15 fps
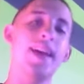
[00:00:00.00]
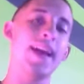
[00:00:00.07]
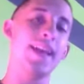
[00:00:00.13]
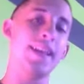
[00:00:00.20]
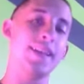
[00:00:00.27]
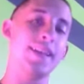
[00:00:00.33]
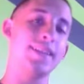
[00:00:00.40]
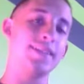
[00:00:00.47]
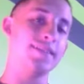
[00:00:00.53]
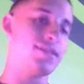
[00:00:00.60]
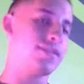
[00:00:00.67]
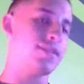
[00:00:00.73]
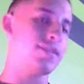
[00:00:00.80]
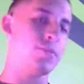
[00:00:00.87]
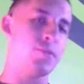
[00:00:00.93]
like
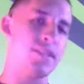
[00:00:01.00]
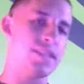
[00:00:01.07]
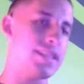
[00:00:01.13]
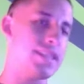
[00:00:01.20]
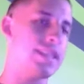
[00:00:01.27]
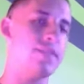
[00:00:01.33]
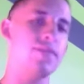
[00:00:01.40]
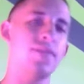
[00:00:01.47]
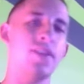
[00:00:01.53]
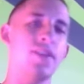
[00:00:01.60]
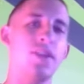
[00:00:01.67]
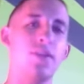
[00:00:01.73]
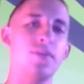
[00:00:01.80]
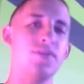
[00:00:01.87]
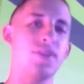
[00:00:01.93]
to receive
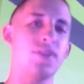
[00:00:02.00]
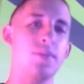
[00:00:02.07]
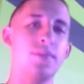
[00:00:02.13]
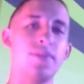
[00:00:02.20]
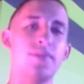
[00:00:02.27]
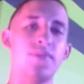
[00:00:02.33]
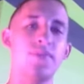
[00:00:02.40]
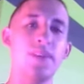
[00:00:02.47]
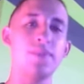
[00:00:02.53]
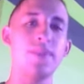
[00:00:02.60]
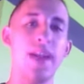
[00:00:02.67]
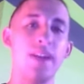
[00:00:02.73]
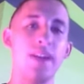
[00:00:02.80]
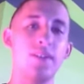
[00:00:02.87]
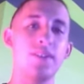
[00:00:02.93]
some
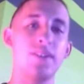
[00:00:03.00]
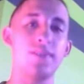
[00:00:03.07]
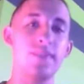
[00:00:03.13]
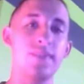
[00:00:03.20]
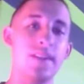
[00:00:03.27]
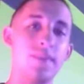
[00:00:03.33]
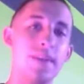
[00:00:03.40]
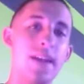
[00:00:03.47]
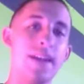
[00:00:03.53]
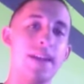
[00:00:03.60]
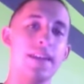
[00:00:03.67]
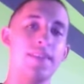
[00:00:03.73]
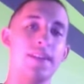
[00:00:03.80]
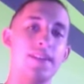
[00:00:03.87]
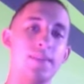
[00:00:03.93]
feedback on stuff that I
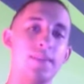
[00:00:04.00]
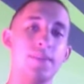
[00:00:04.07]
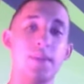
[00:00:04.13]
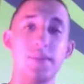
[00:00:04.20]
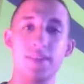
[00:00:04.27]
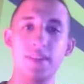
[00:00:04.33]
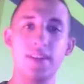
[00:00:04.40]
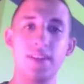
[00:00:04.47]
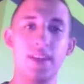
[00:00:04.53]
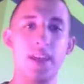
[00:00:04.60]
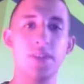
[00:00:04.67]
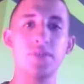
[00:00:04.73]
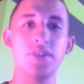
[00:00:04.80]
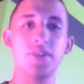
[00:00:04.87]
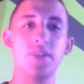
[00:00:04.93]
make, and then sometimes I get an
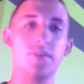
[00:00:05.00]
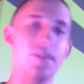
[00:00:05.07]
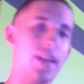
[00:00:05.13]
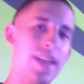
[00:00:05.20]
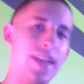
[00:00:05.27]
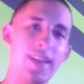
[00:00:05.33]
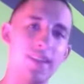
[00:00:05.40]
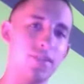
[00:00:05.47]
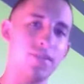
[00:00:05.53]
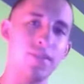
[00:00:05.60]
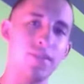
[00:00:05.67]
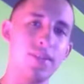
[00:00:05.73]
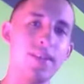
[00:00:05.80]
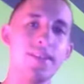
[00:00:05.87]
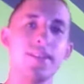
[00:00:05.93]
occasional, well, hey, can you
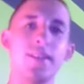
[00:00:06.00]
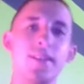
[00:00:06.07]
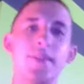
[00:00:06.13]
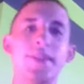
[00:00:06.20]
do this?